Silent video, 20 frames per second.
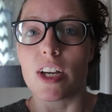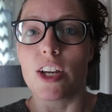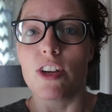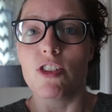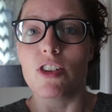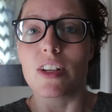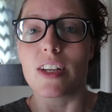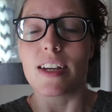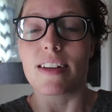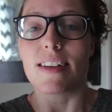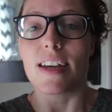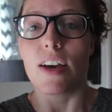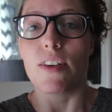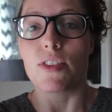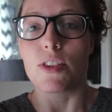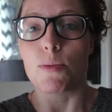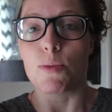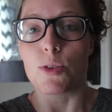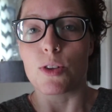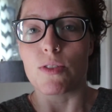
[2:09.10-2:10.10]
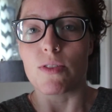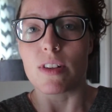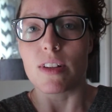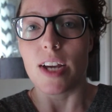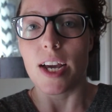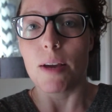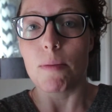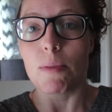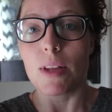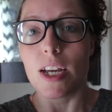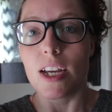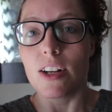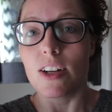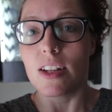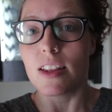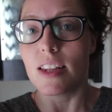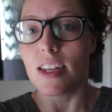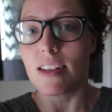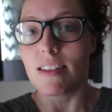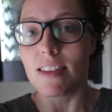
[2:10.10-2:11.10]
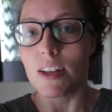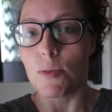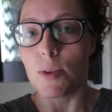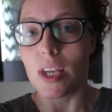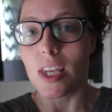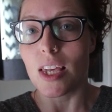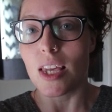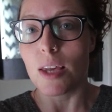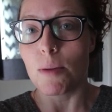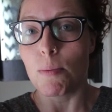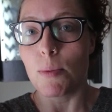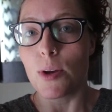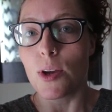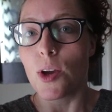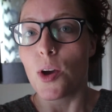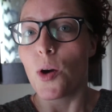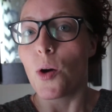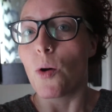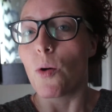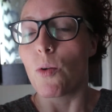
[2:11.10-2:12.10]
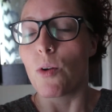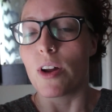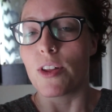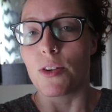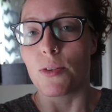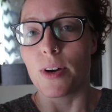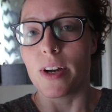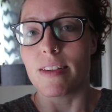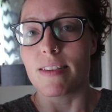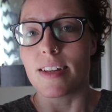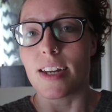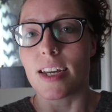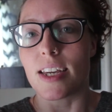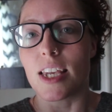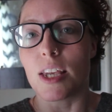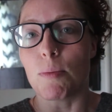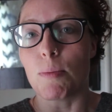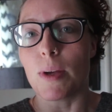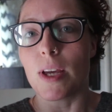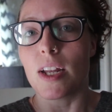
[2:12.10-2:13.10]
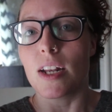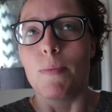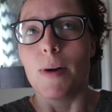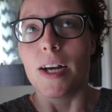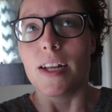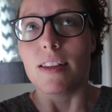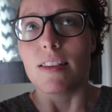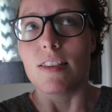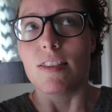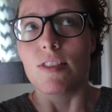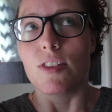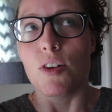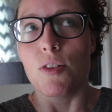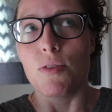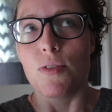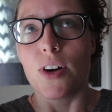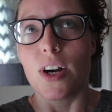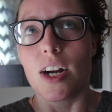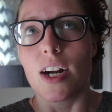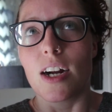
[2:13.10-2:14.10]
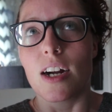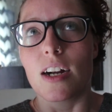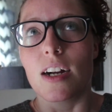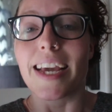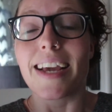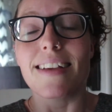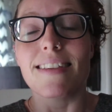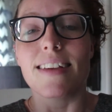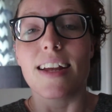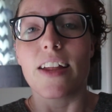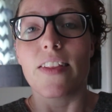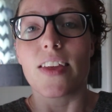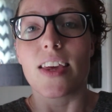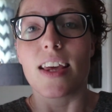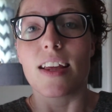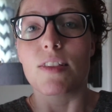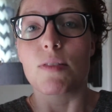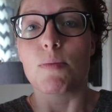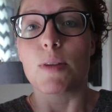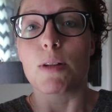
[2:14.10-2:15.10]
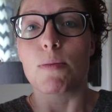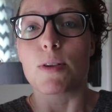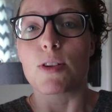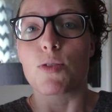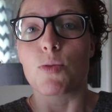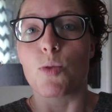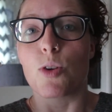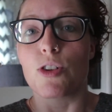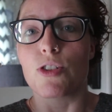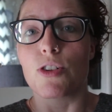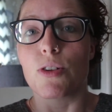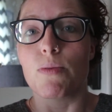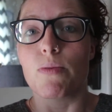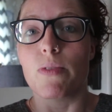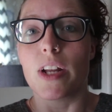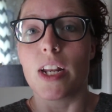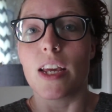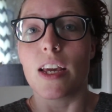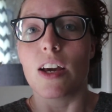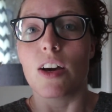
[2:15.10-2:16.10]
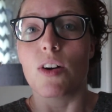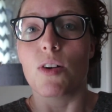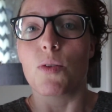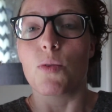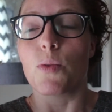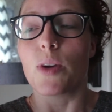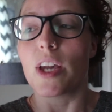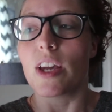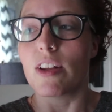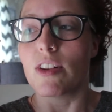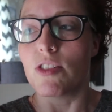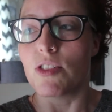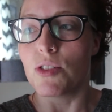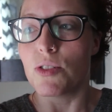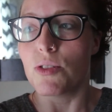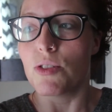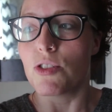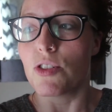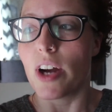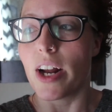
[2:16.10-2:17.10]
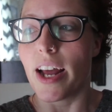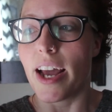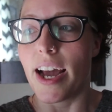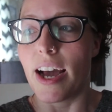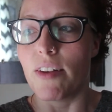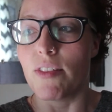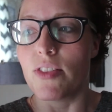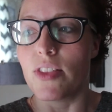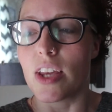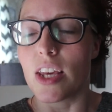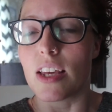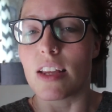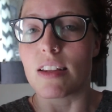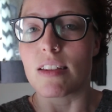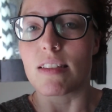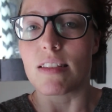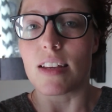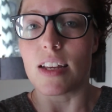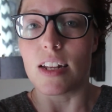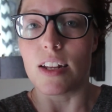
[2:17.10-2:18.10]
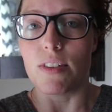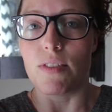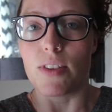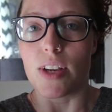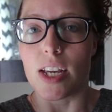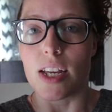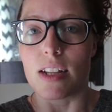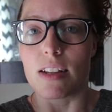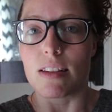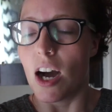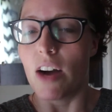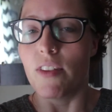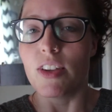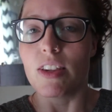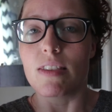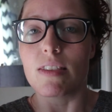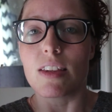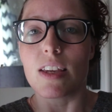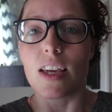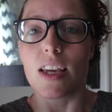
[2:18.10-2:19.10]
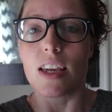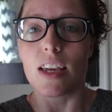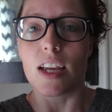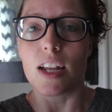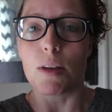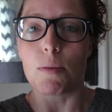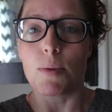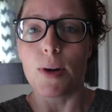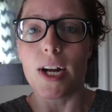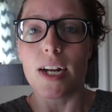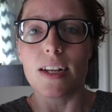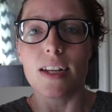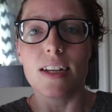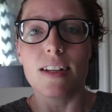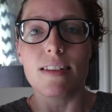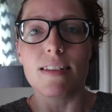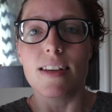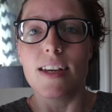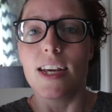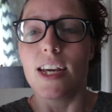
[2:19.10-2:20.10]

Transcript: usually like to have some sort of a timeline on things that we keep or otherwise not keep it. But so far, like I said on the kids minimalist wardrobe video, we do try to have things in advance. Obviously, getting pregnant,